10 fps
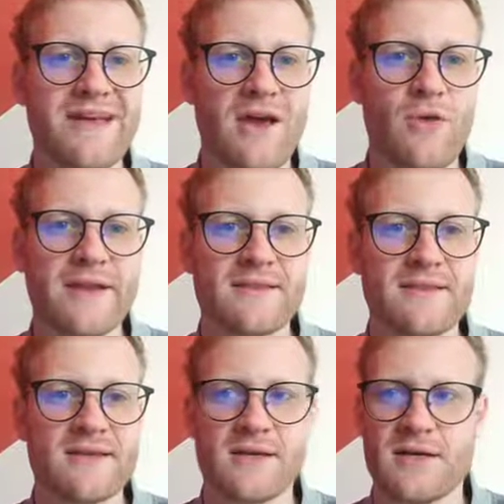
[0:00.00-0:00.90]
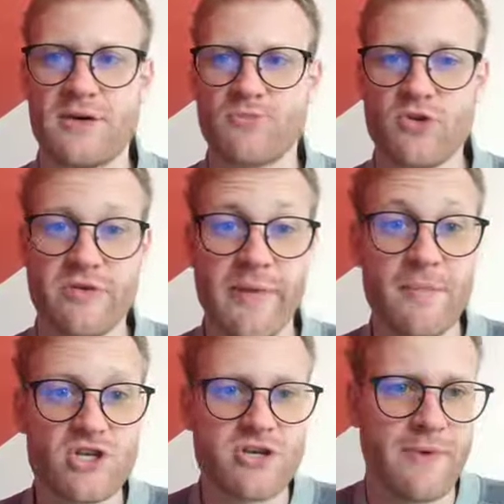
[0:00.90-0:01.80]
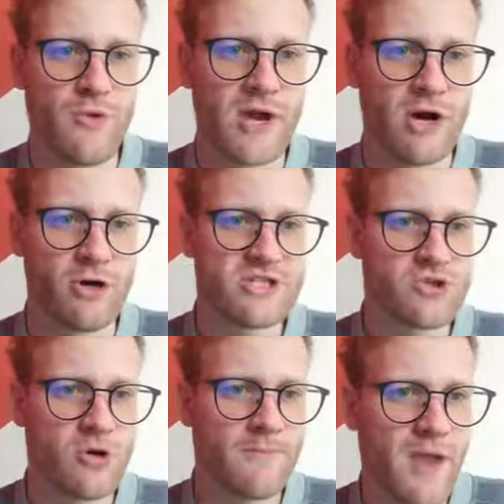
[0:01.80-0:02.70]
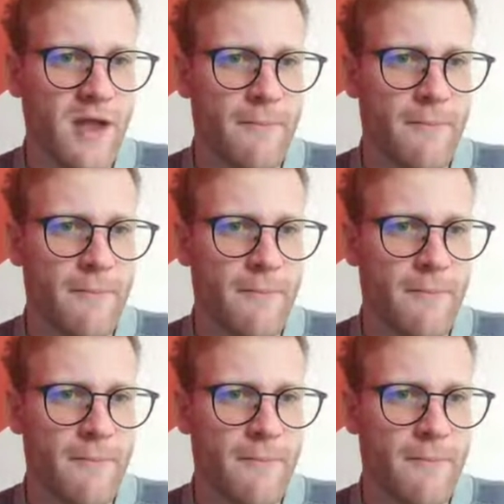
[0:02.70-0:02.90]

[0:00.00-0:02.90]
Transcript: directed um, to the membership area also,